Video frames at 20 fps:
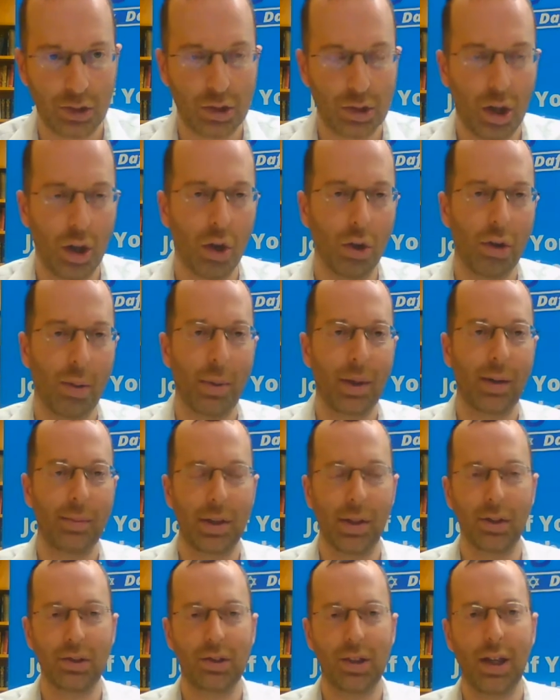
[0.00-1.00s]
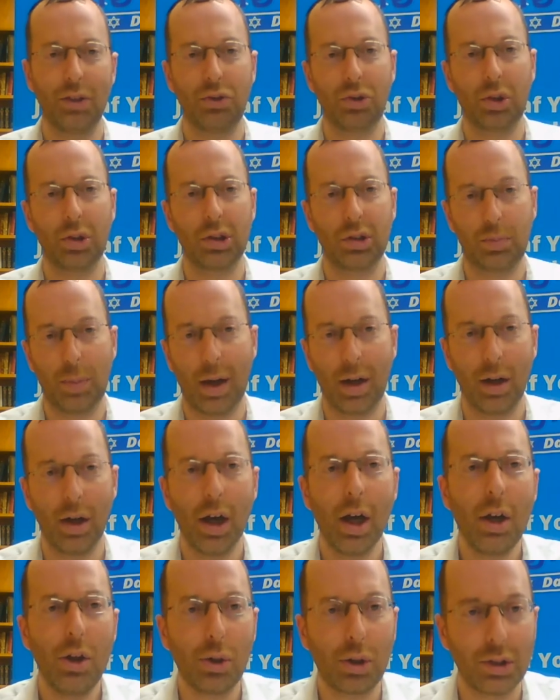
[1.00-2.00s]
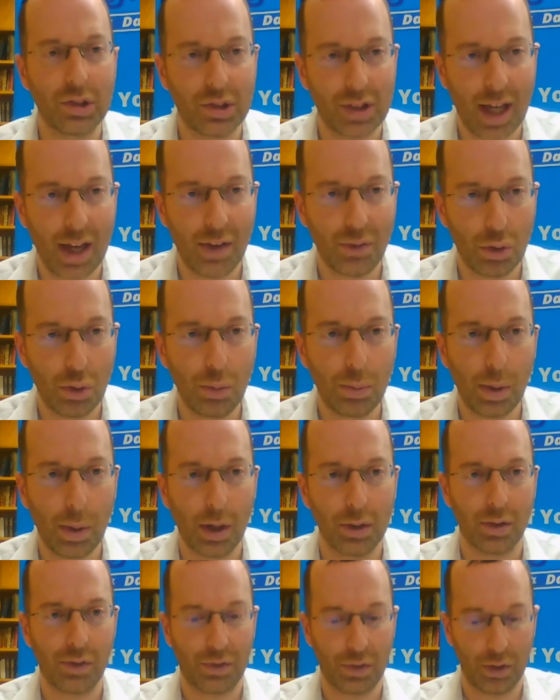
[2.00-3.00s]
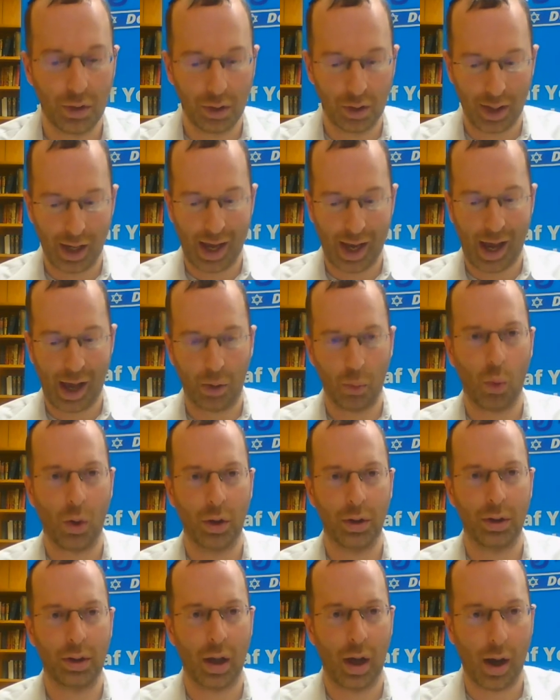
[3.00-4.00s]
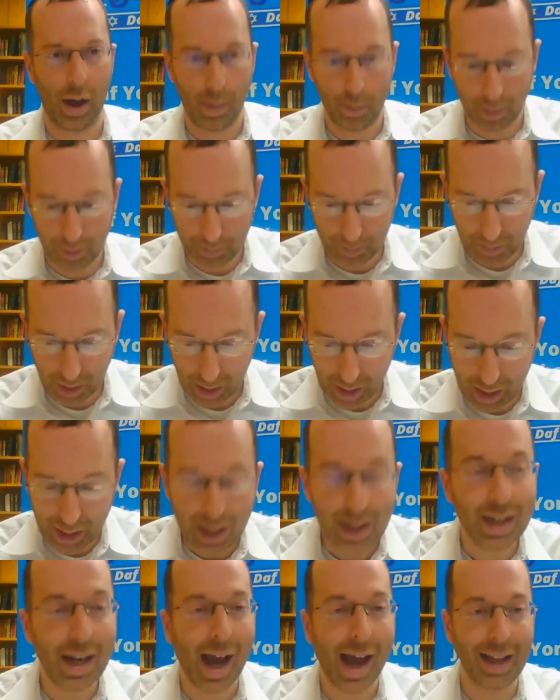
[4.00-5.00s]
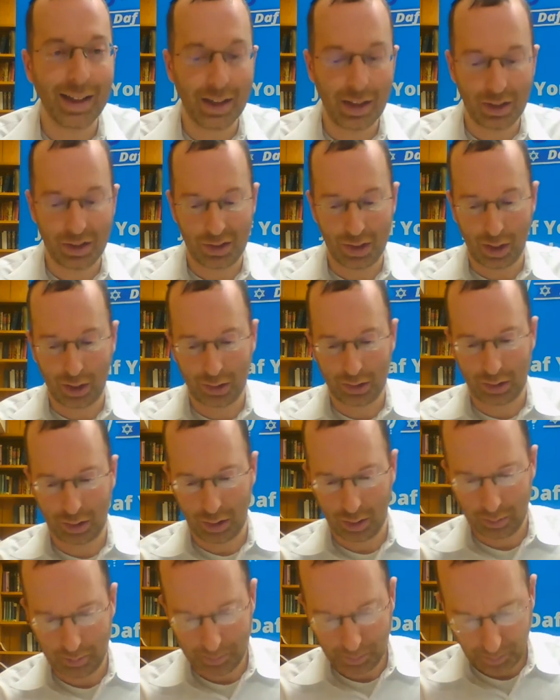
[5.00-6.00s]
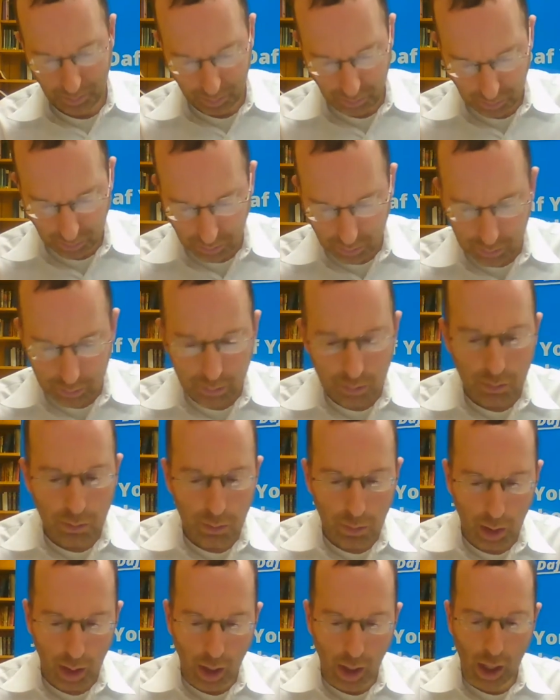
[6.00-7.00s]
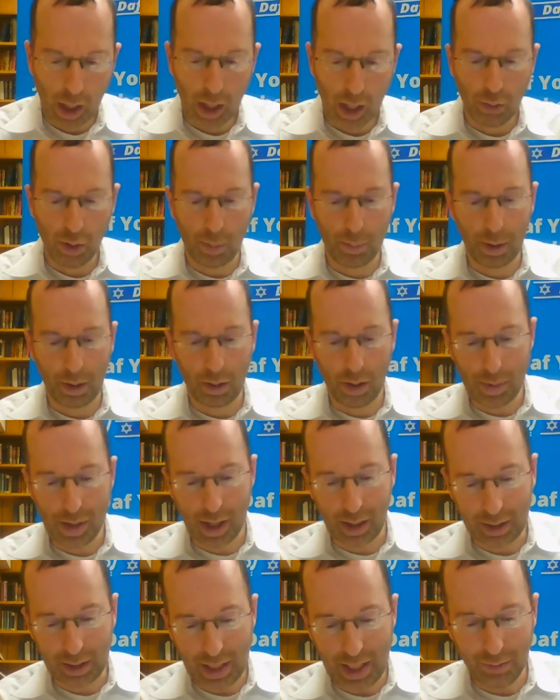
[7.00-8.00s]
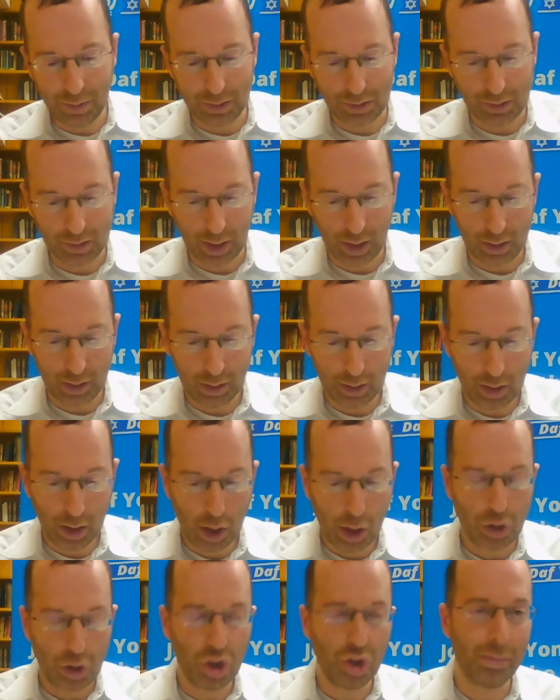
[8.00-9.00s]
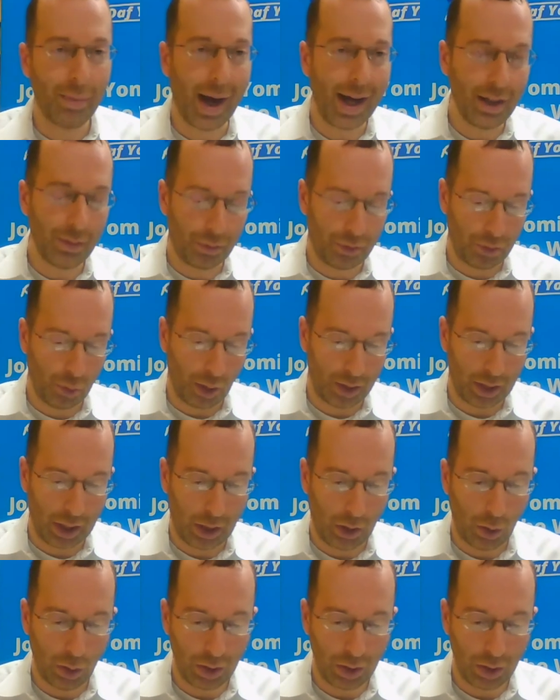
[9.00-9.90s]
so Rabbi Gamliel says you could save 2 pairs of tefillin at one time. 96. Rabbi Akiva said, you might have thought that